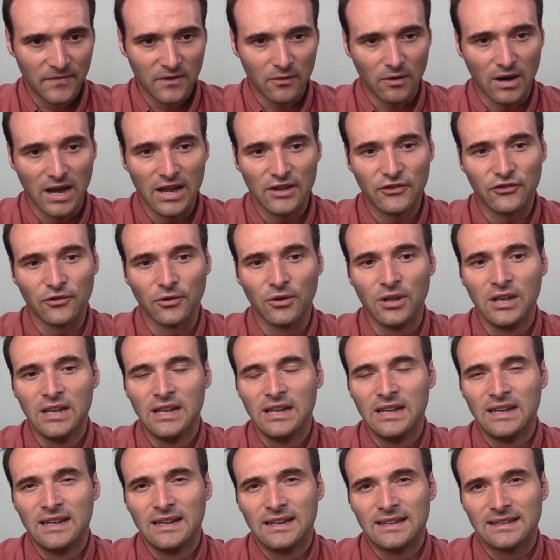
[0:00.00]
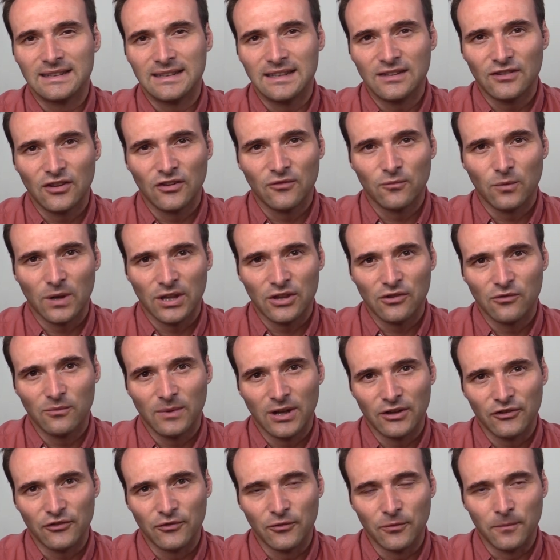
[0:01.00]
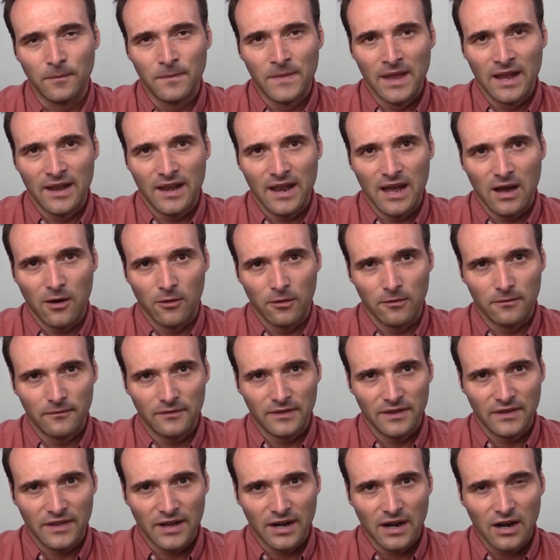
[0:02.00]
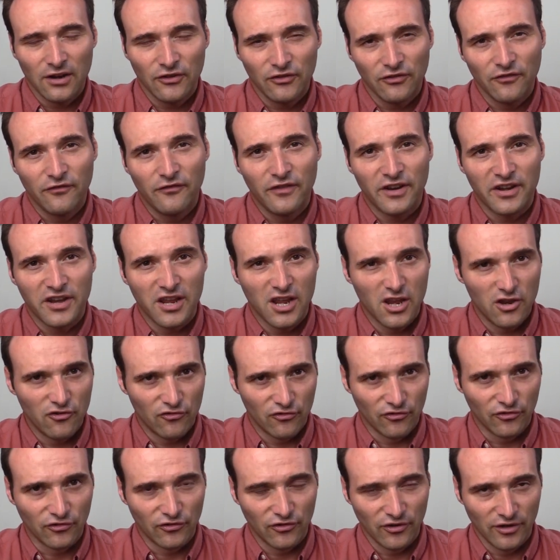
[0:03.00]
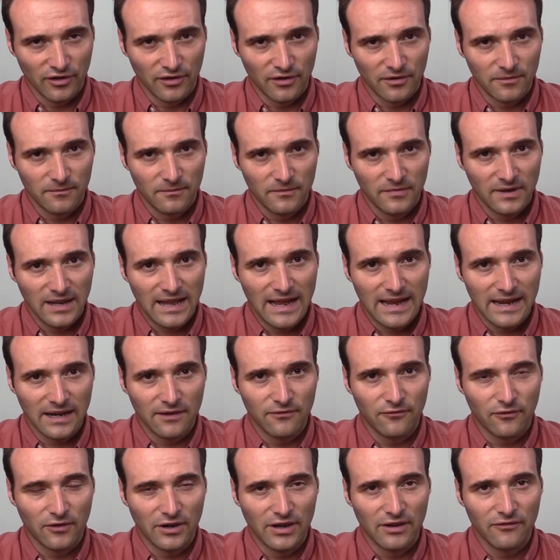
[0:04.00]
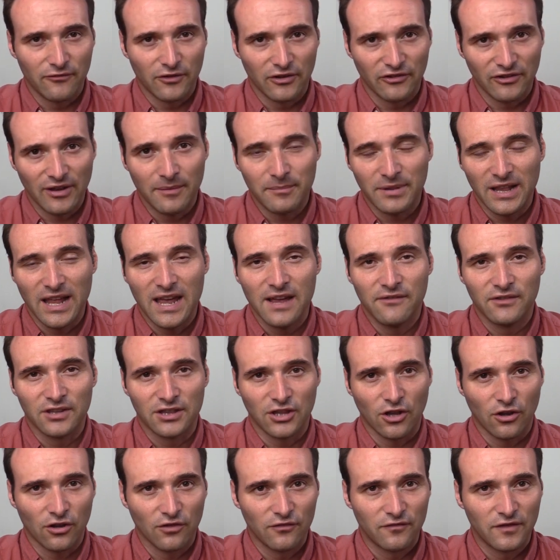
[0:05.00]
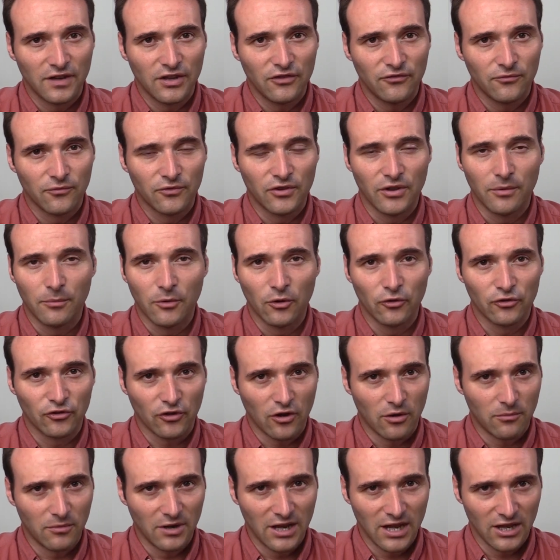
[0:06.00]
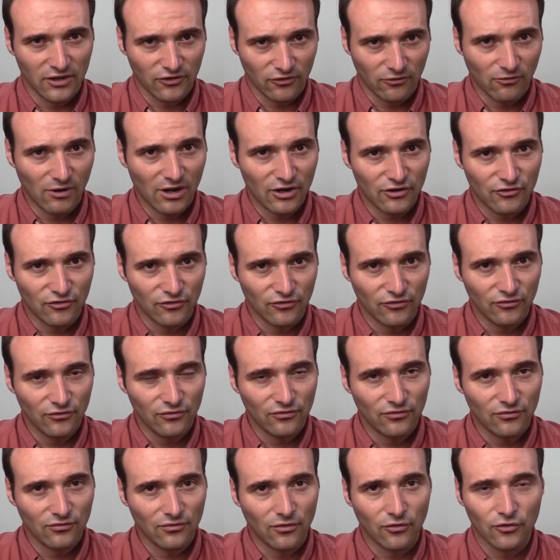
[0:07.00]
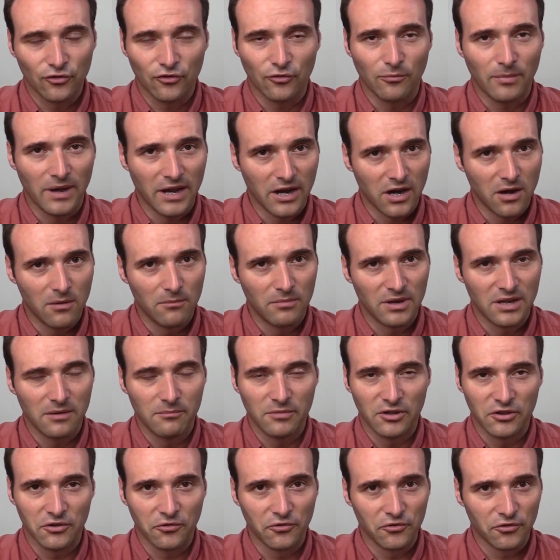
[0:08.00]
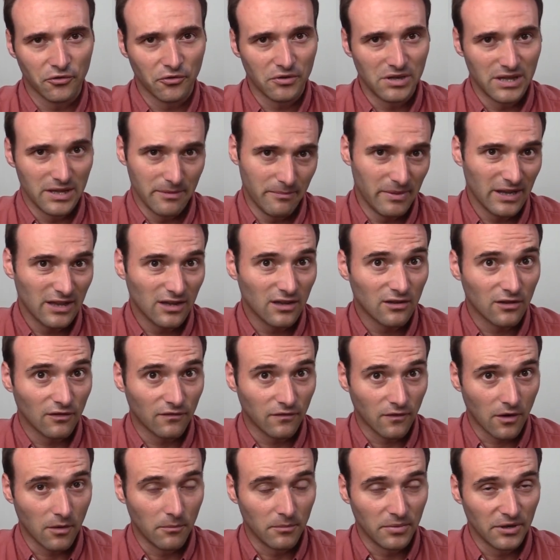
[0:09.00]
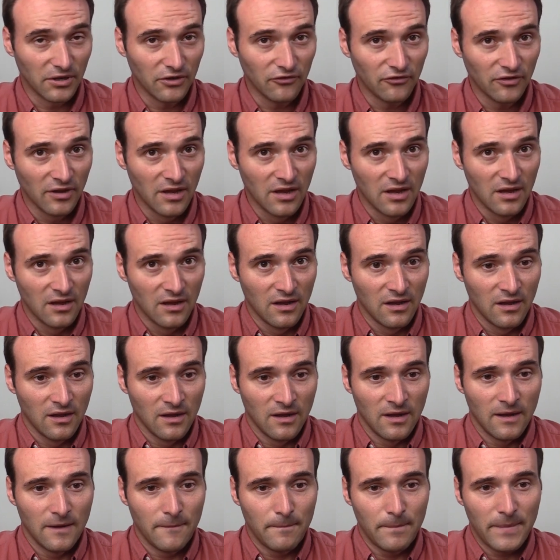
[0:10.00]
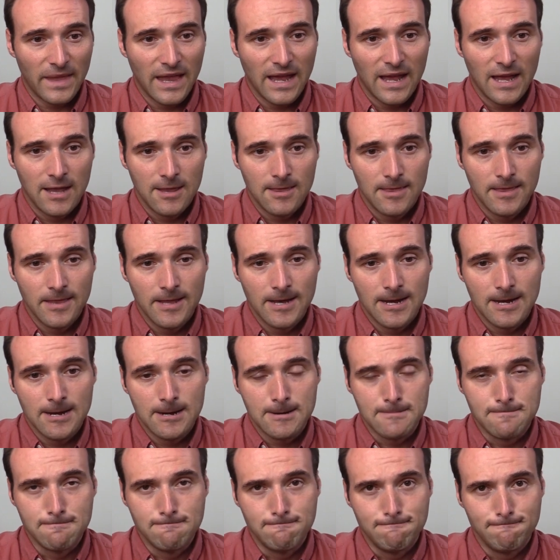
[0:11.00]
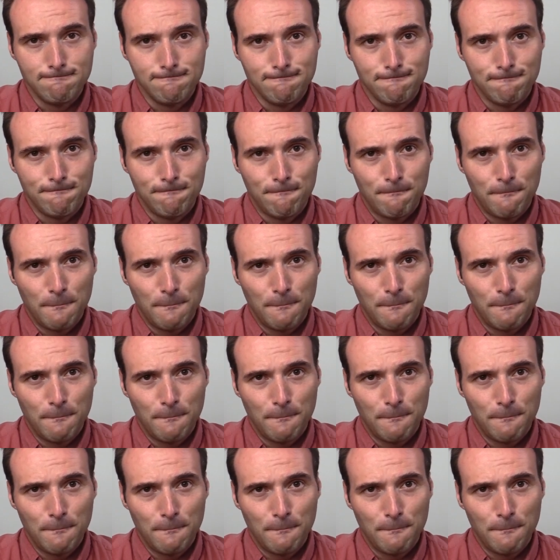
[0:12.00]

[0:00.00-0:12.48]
right? So this is what you must do. Now, there are some variations here. Like, for, for example, I have a ton of lists with the most commonly asked questions, also by company, but also independent of companies. And um,